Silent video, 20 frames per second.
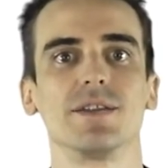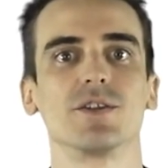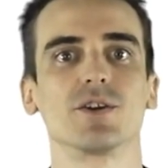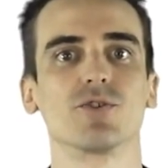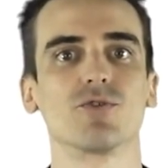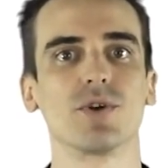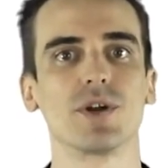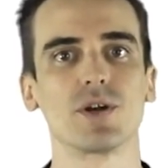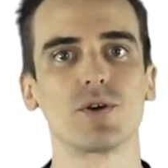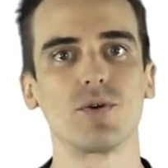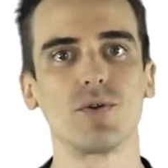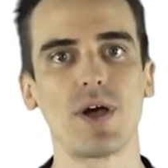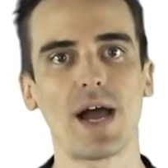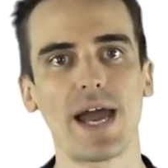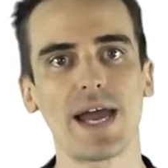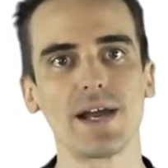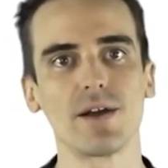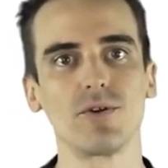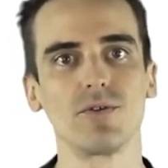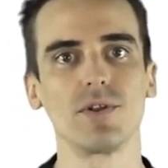and the critical
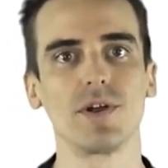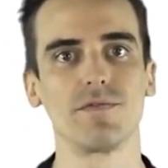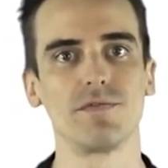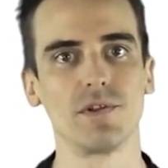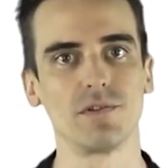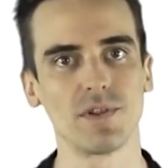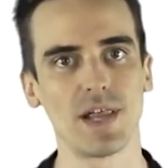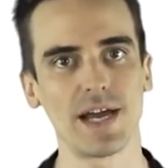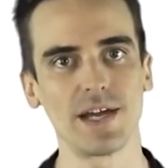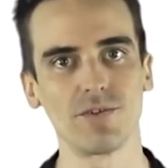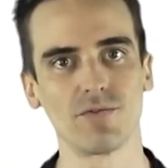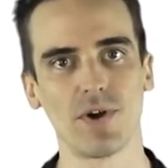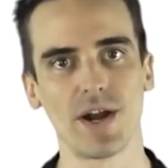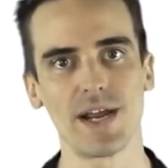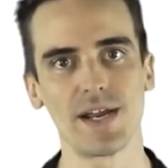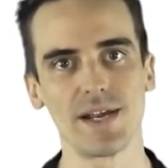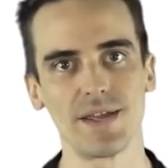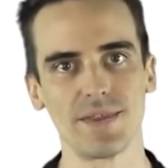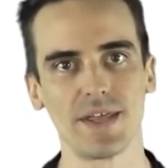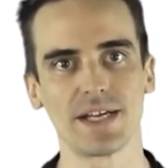angle of the light
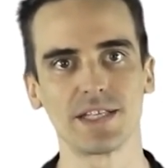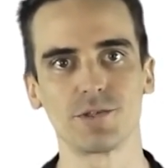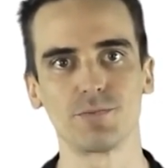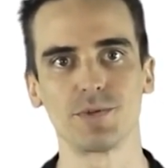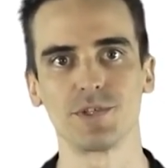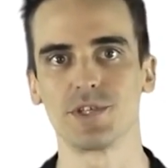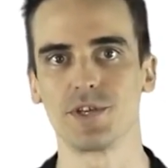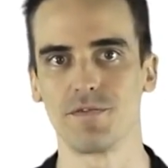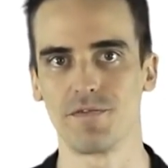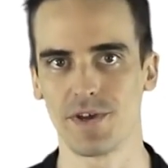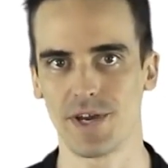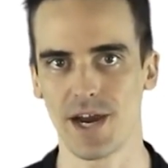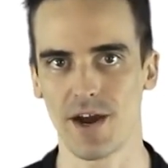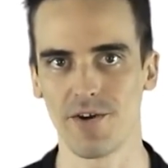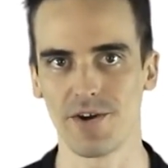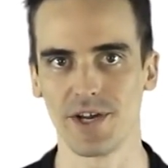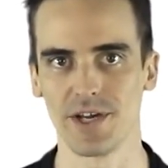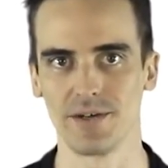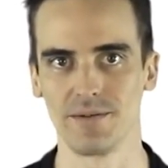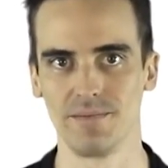ray in that specific
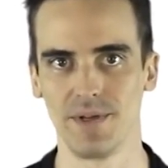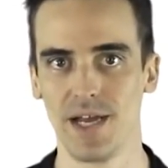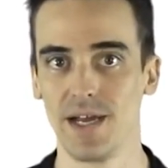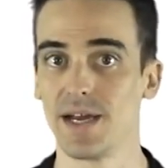area.